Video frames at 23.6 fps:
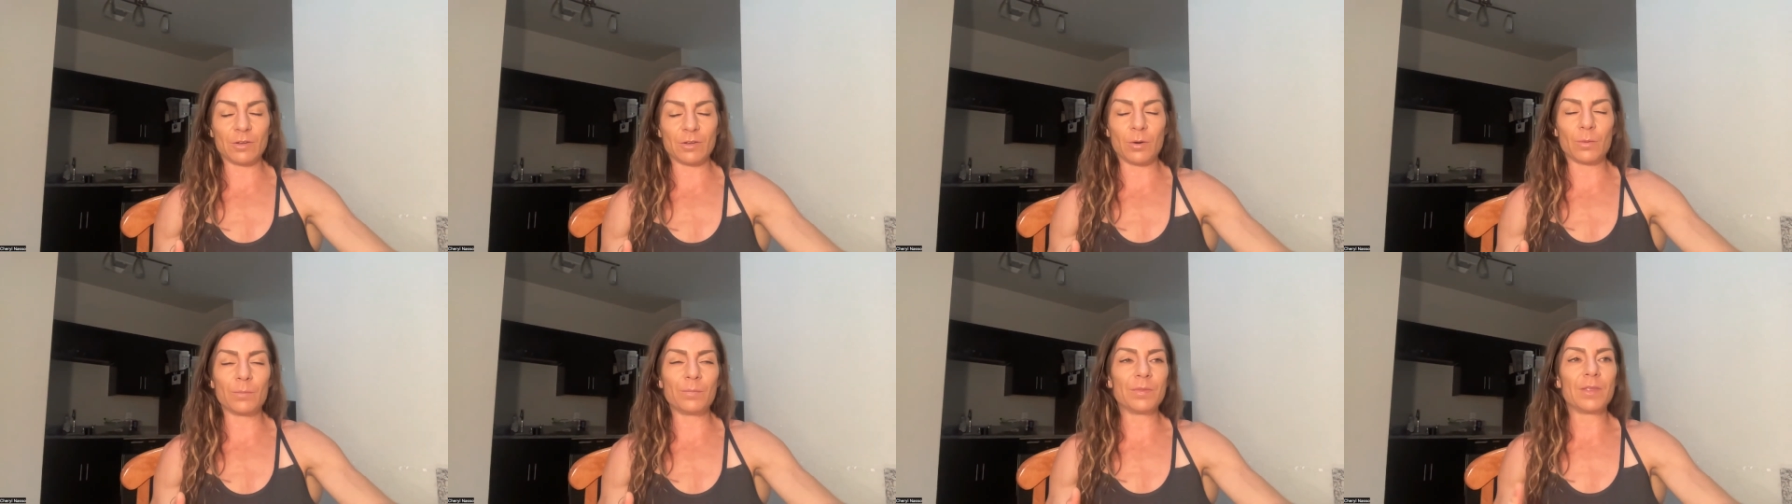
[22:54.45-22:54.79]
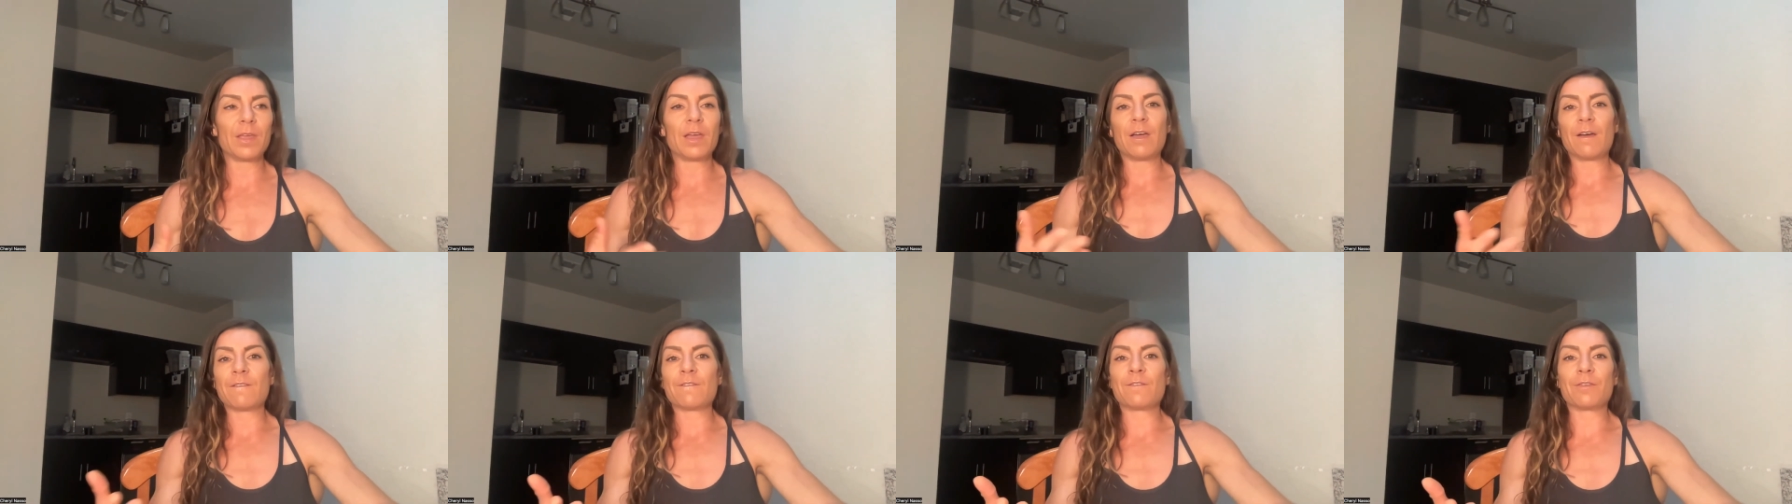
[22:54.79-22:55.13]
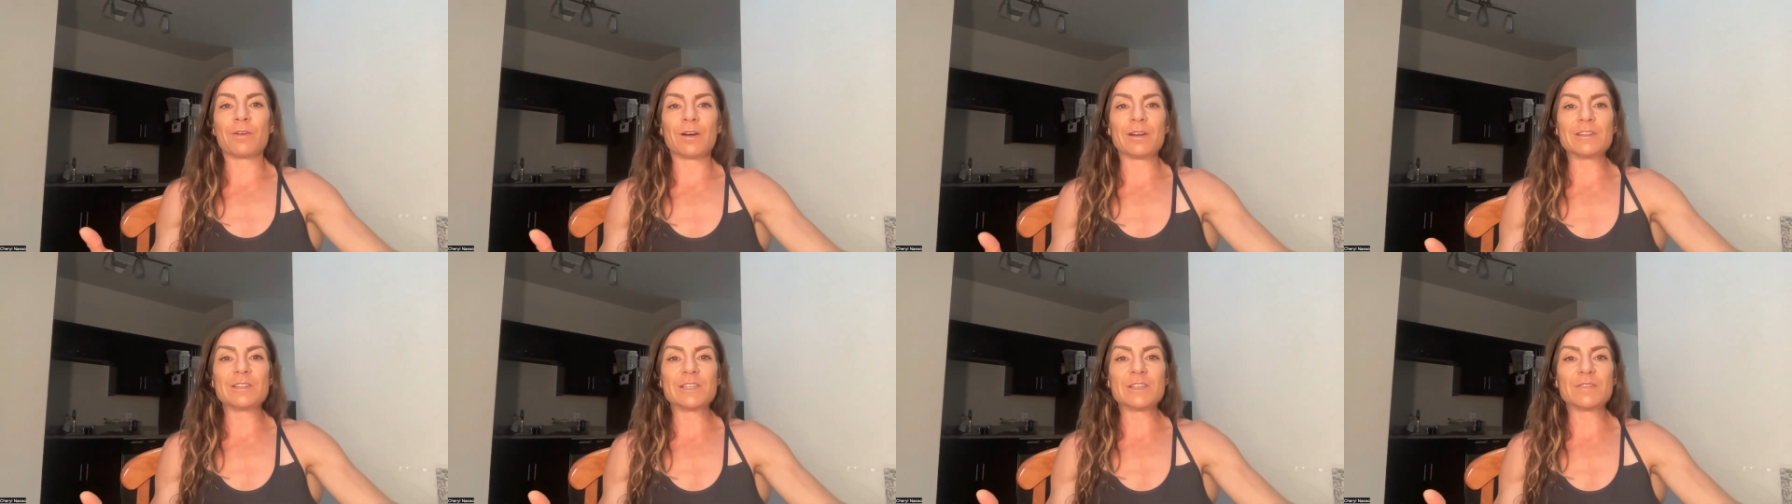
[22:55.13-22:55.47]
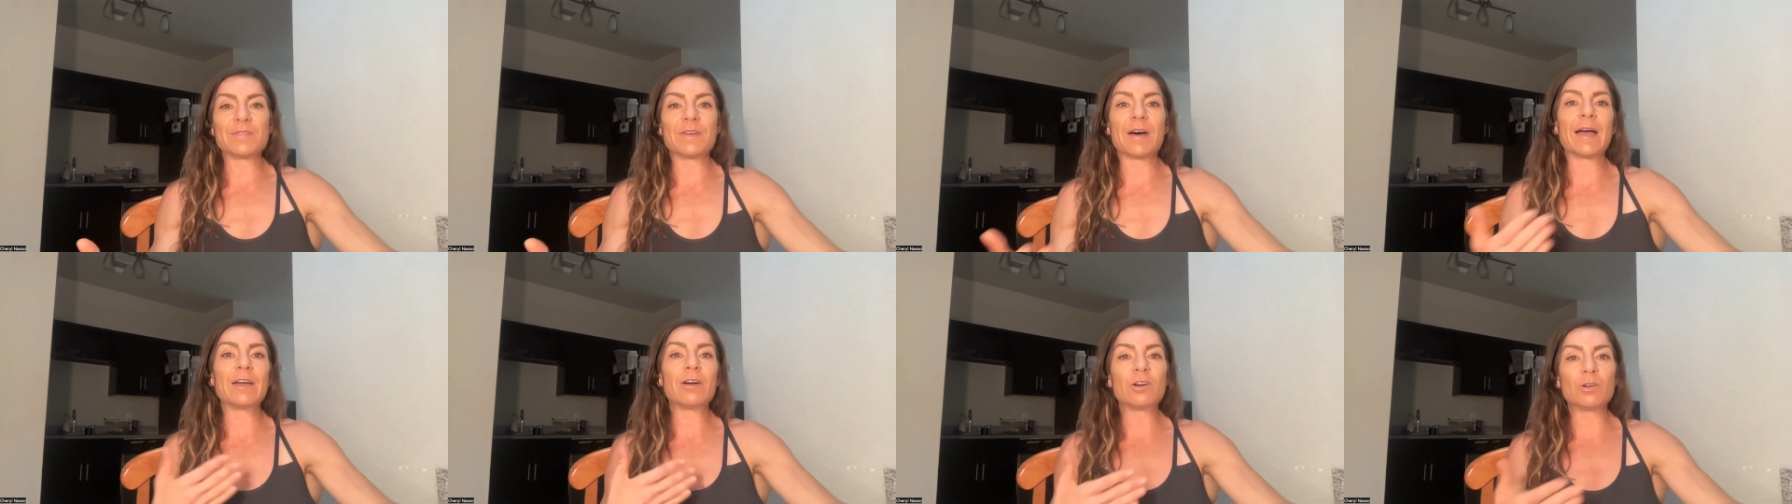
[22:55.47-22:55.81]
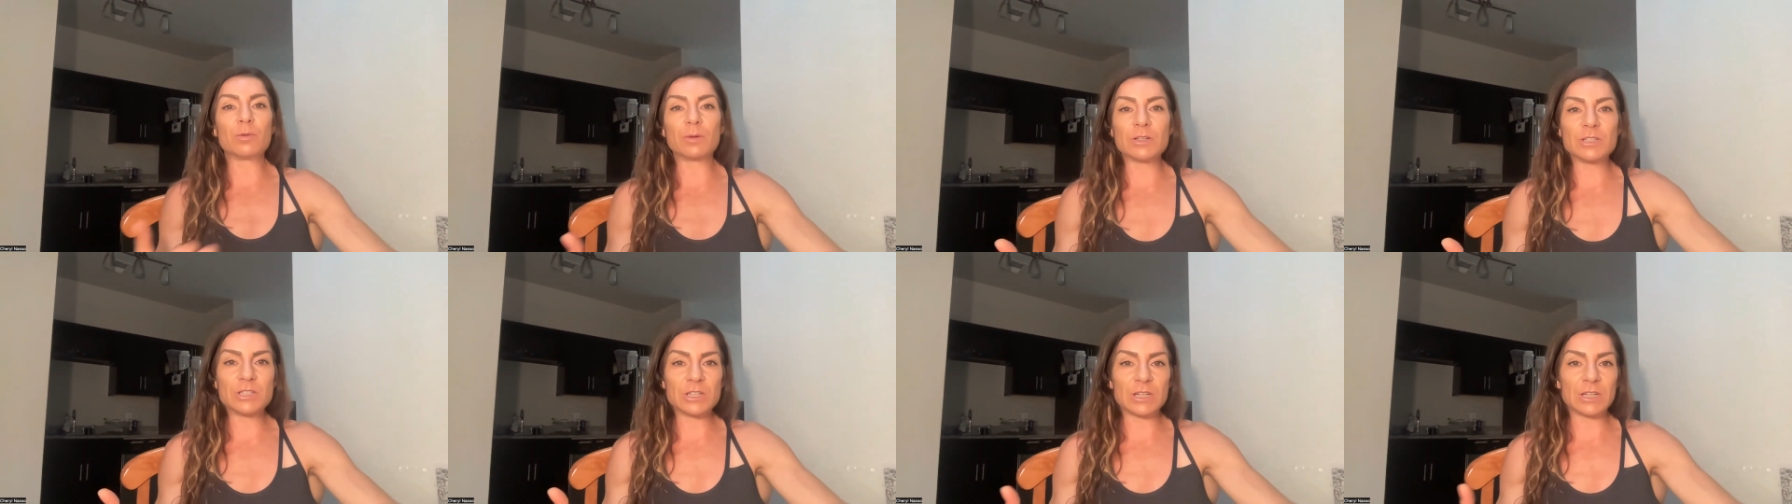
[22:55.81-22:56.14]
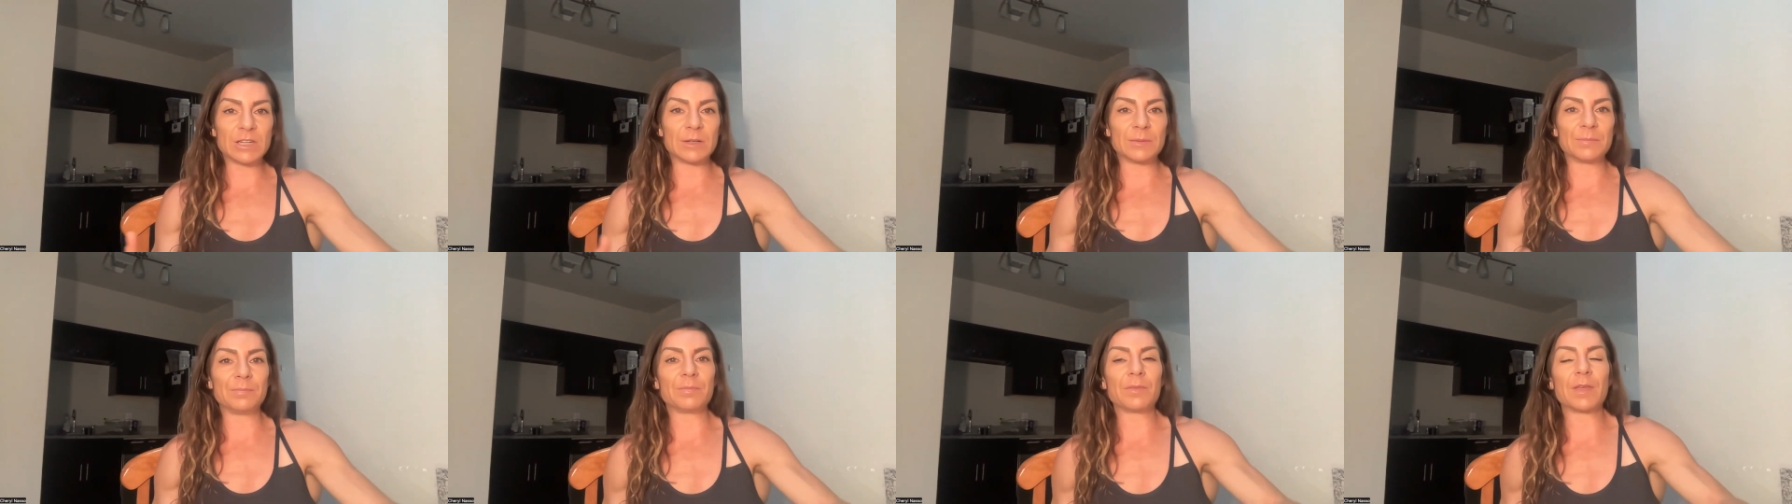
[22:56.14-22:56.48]
So for instance, if I go to a
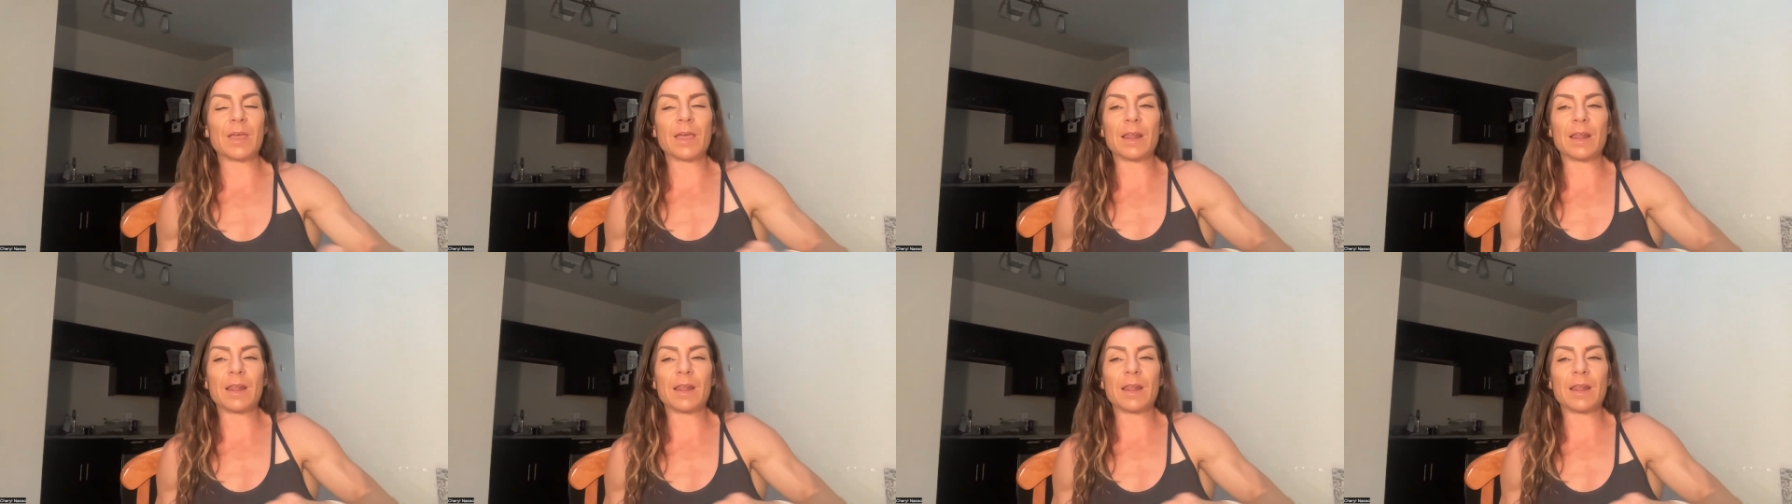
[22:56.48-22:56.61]
gym